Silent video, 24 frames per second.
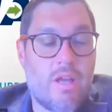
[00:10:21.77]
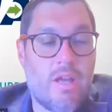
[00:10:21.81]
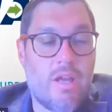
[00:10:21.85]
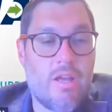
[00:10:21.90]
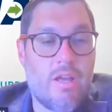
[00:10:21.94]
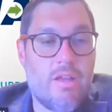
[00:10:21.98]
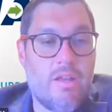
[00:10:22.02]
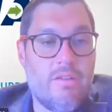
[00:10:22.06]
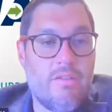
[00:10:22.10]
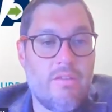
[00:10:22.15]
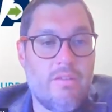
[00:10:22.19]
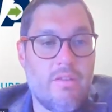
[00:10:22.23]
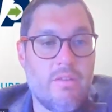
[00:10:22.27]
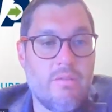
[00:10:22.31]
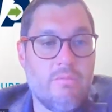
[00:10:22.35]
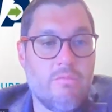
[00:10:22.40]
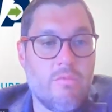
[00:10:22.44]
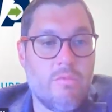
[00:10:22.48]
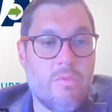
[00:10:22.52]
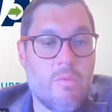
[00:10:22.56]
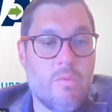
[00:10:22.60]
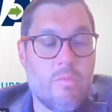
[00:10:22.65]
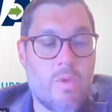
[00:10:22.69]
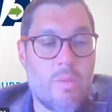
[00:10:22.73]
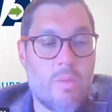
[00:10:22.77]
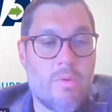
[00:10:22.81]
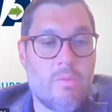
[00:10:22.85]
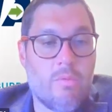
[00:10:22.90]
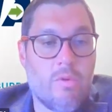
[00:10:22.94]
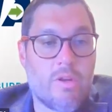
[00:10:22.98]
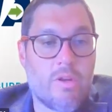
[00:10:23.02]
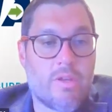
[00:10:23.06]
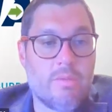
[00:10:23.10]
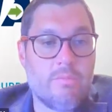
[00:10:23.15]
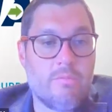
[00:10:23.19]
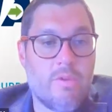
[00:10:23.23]
That we've been
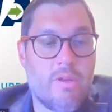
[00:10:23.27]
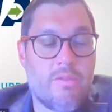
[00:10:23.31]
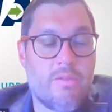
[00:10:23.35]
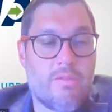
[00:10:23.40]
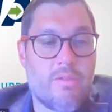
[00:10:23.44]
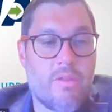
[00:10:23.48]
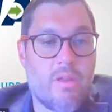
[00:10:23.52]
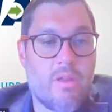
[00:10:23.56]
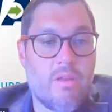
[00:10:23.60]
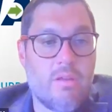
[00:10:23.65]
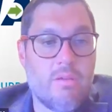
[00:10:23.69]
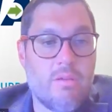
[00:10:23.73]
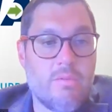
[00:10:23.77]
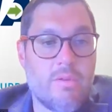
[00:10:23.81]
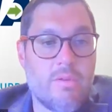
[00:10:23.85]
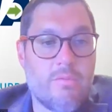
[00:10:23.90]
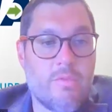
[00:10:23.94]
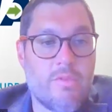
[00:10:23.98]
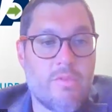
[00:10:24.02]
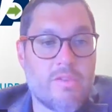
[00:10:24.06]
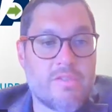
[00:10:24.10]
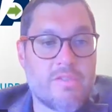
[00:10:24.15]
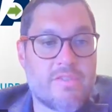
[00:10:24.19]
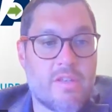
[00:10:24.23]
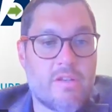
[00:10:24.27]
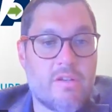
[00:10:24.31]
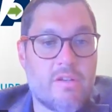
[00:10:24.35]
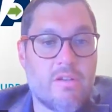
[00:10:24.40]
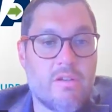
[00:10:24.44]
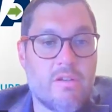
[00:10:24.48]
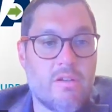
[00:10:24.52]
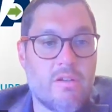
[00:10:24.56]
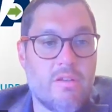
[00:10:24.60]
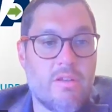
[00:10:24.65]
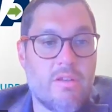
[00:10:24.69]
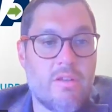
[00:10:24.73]
working with a
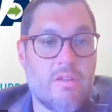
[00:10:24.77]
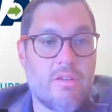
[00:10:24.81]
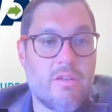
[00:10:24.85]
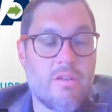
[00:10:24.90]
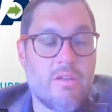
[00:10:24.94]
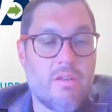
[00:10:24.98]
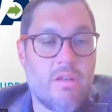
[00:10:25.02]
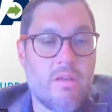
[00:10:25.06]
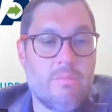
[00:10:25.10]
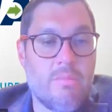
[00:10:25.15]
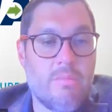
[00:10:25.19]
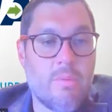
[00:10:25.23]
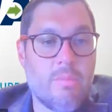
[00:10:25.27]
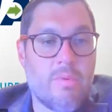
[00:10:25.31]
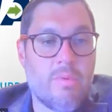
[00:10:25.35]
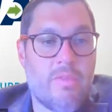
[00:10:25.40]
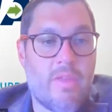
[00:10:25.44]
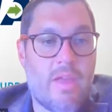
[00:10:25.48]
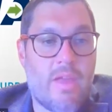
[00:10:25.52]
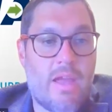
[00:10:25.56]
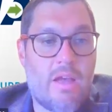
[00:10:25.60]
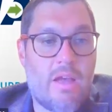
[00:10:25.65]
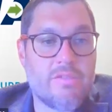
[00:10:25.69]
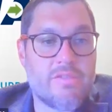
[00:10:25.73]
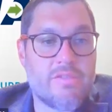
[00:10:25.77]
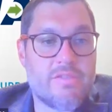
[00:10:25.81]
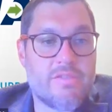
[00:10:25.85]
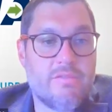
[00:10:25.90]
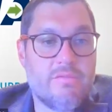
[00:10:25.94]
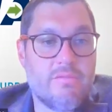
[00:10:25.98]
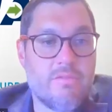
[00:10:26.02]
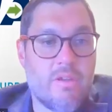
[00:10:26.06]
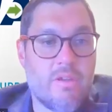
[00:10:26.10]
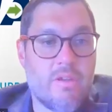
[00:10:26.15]
senator and a member of the House